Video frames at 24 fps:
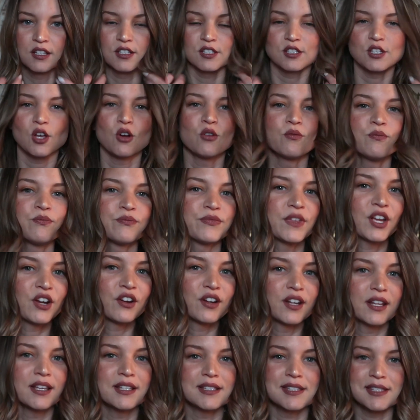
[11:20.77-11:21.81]
So
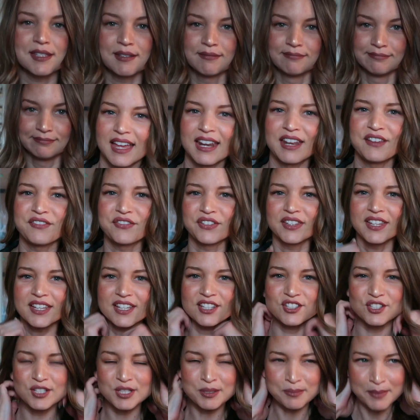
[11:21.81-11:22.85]
there it is. And I feel
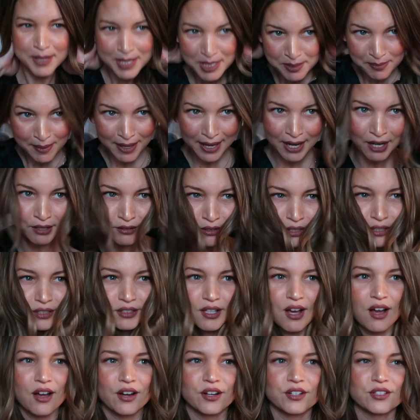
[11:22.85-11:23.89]
like it just makes my hair look
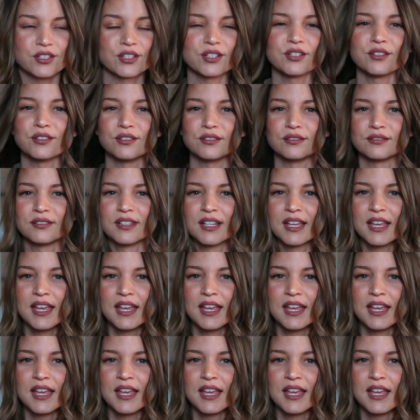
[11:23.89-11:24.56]
longer too.